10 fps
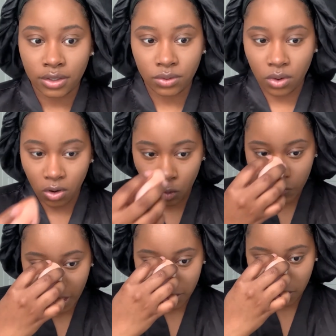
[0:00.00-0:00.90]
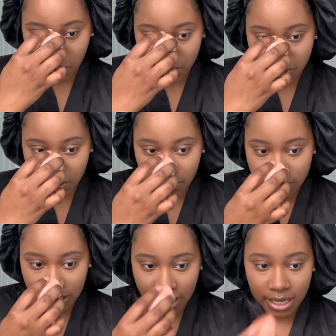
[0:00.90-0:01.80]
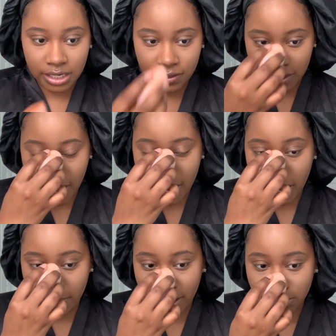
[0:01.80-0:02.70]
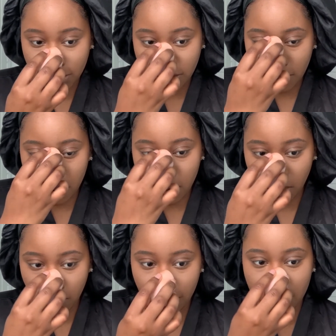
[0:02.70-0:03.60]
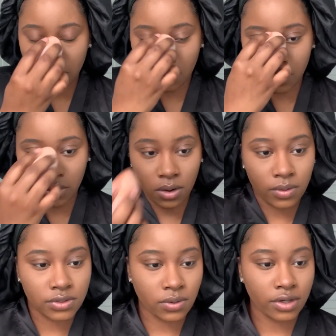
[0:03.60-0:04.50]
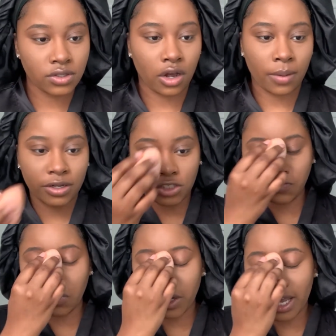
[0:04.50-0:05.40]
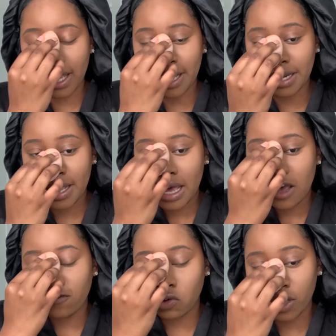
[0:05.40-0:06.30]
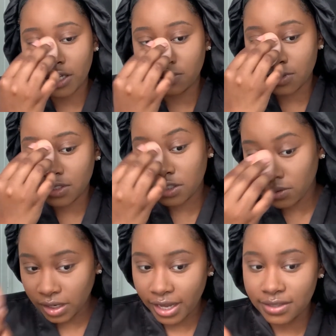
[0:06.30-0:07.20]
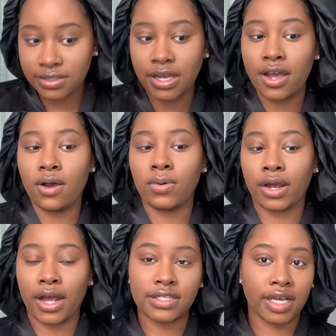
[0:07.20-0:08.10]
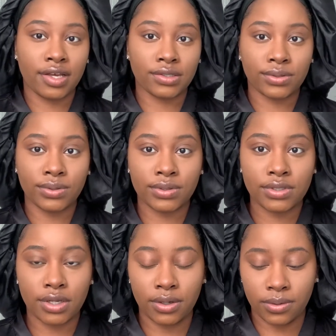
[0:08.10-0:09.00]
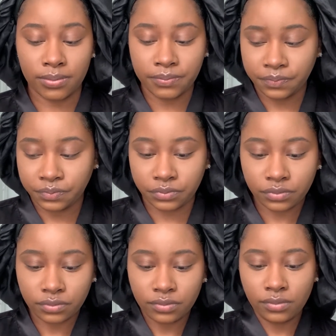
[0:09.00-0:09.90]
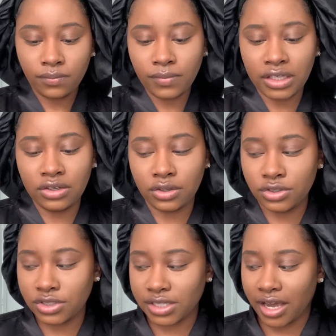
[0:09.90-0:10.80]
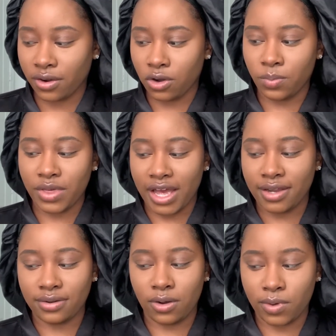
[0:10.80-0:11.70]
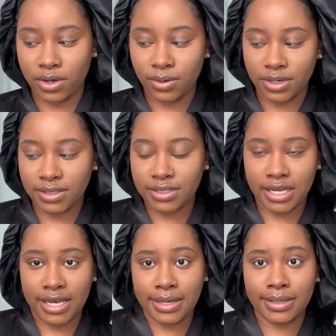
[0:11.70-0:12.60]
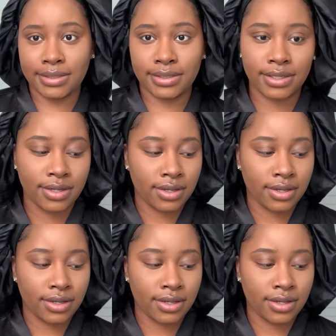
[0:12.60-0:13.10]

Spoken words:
you hope that no one's gonna say anything about your nose, or no one's going to talk about your forehead. Foreheads were still not in style when I got to high school, so you know, you just kind of hope that no one noticed, and